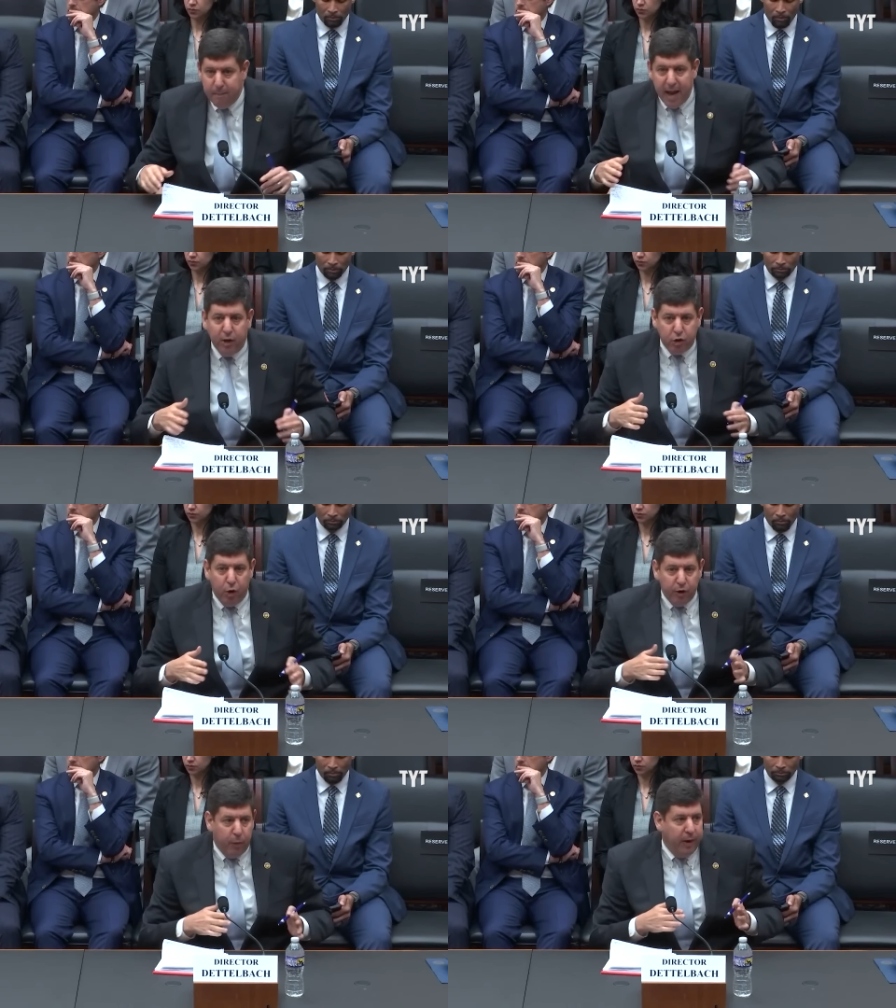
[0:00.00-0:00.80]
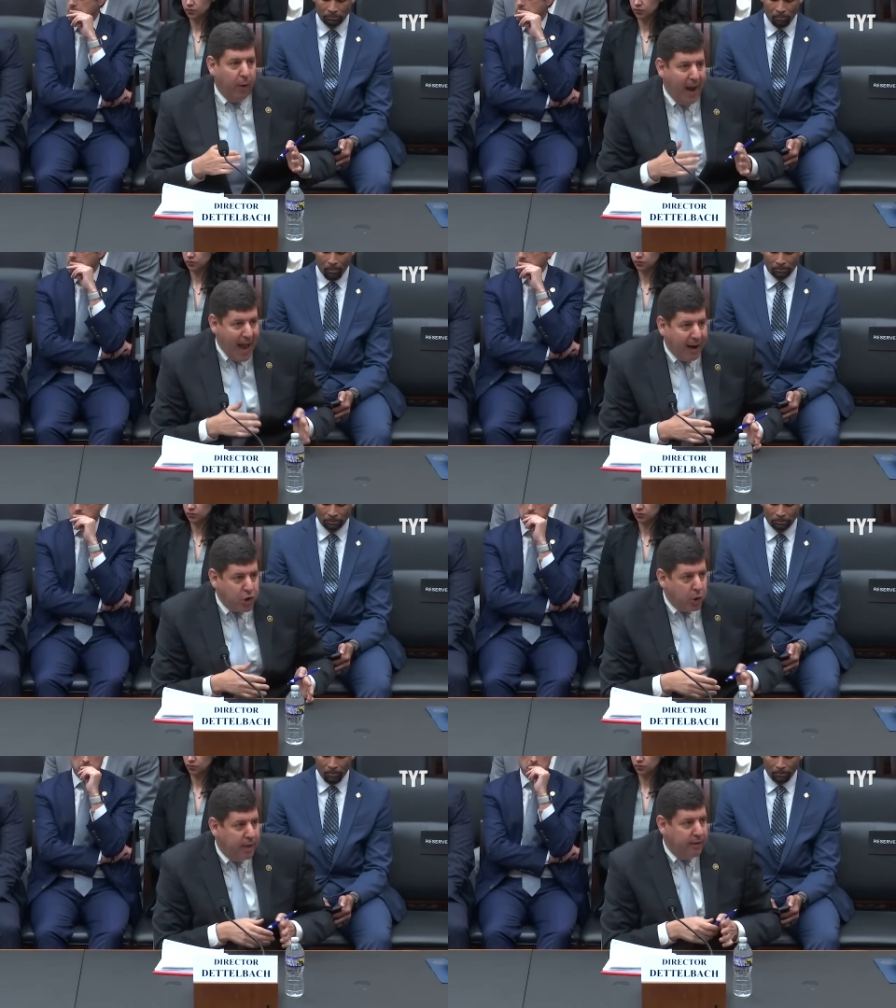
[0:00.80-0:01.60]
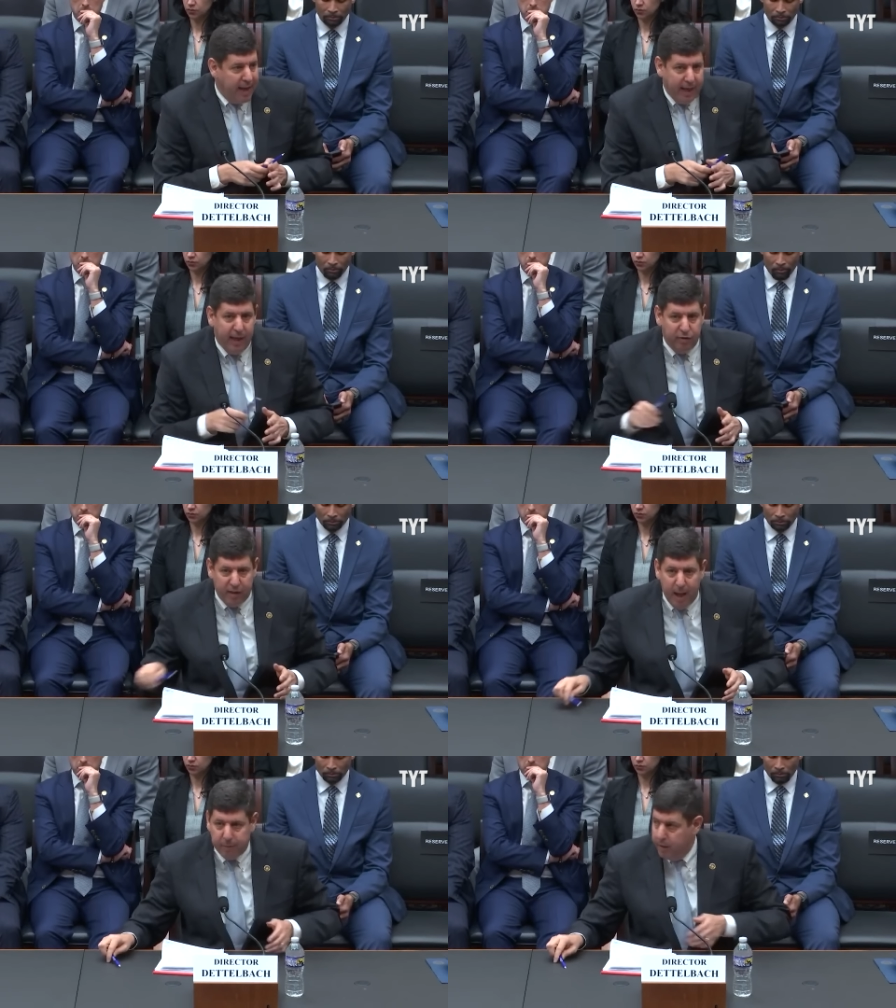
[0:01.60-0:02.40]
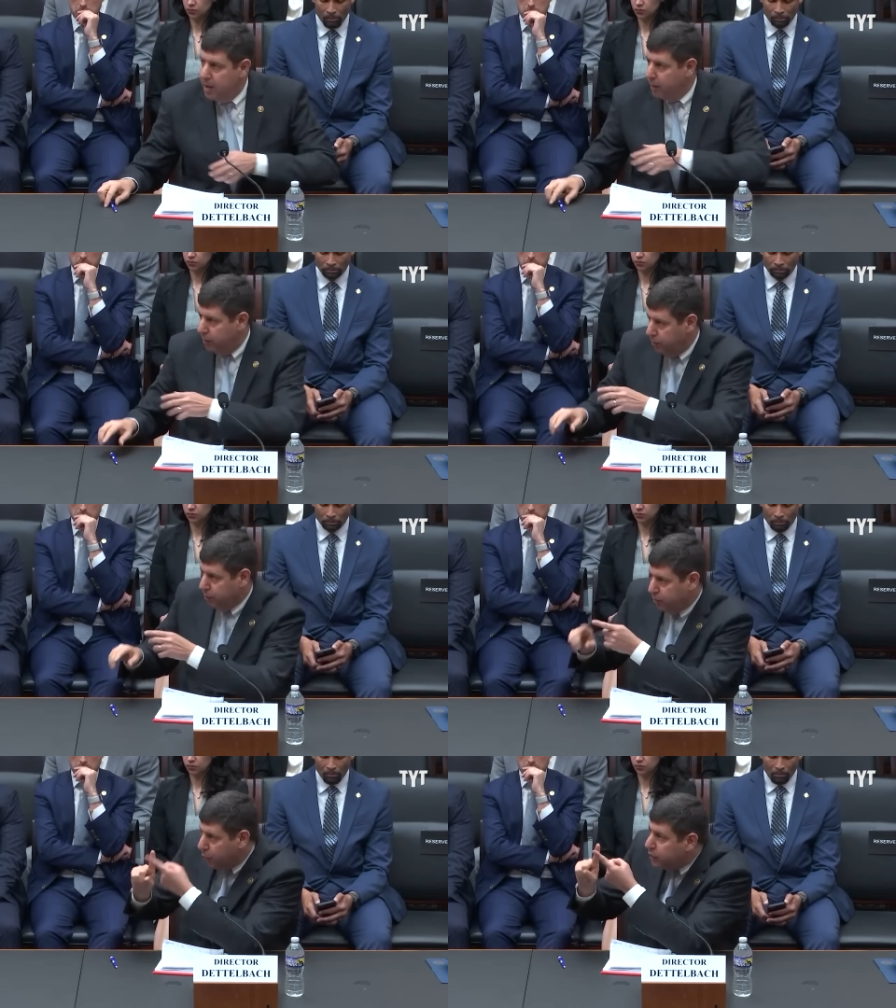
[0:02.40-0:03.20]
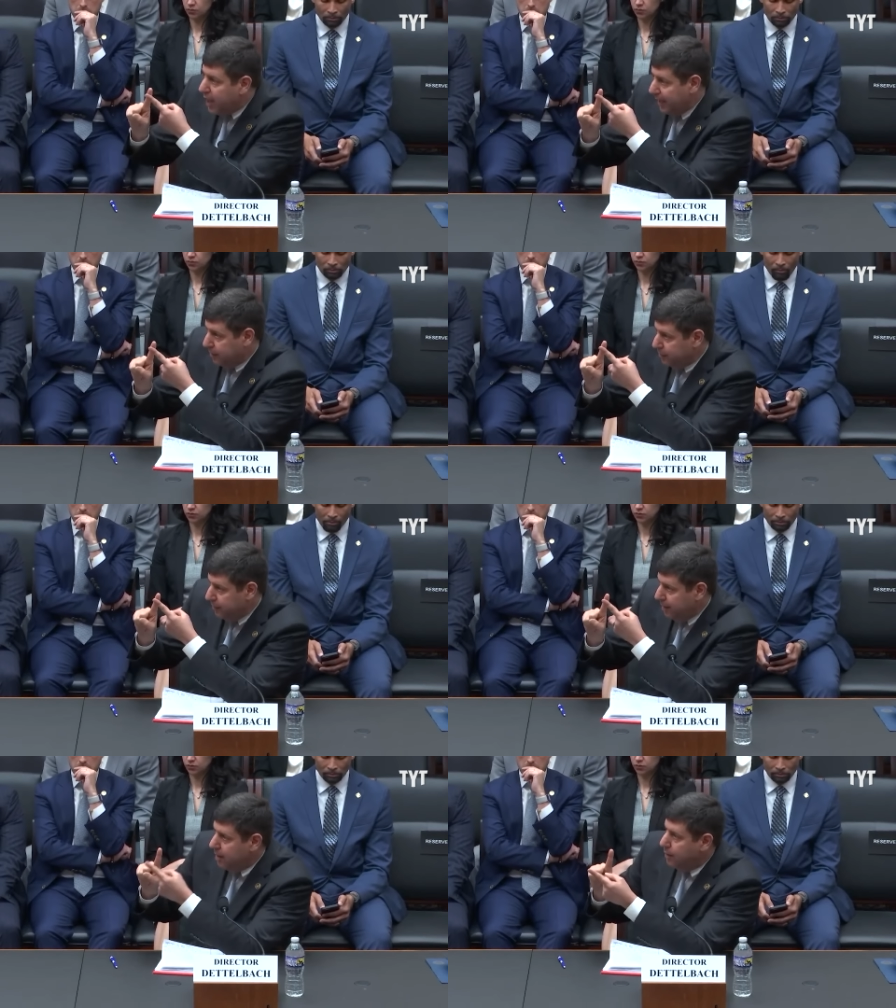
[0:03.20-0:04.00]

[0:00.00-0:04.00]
to make sure that we are actually taking steps to do two things.